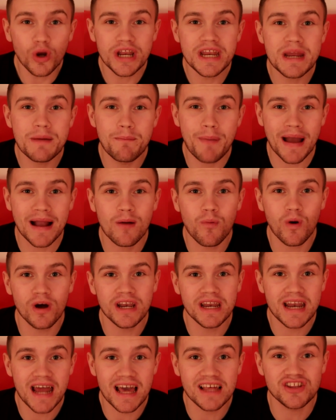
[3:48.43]
on to the big
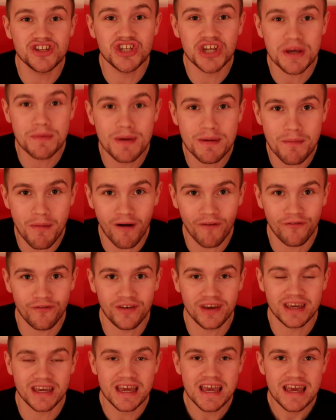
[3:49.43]
one, and it is Jamie
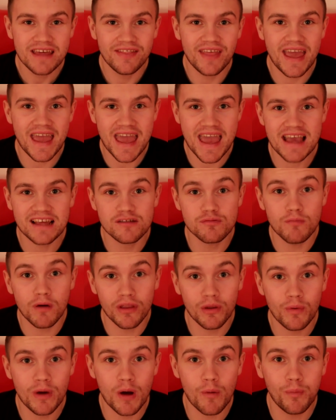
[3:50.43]
Murphy, the
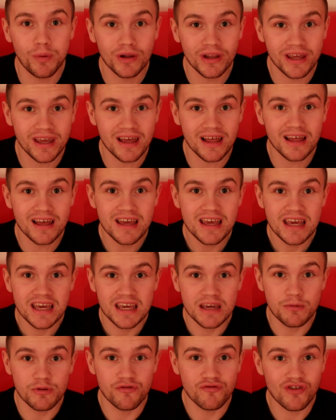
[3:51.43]
ex-Motherwell player.
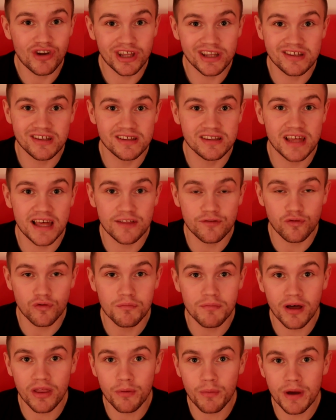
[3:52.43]
He was really successful
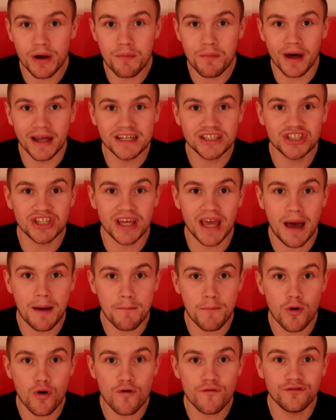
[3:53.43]
at Motherwell, managed to get
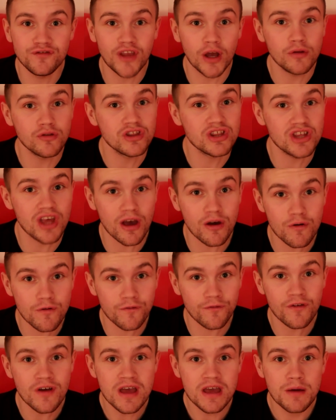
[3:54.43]
a move down
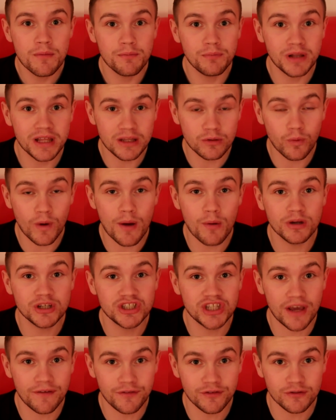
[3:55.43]
south, played well at
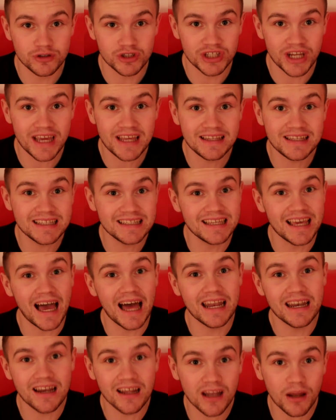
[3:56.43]
Sheffield United,
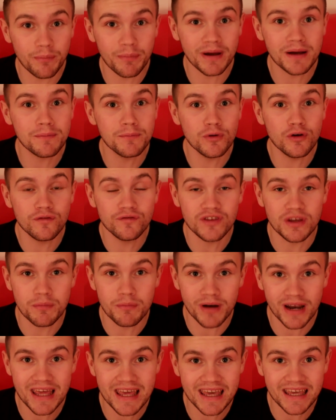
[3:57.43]
get another big move to
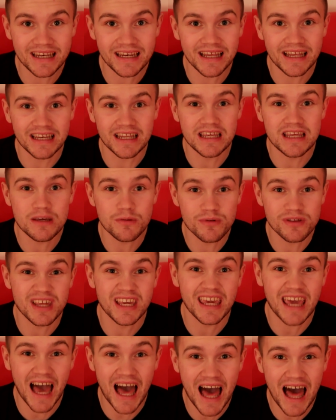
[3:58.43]
Brighton, and he was a
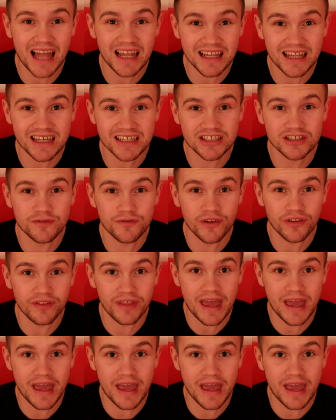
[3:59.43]
catalyst for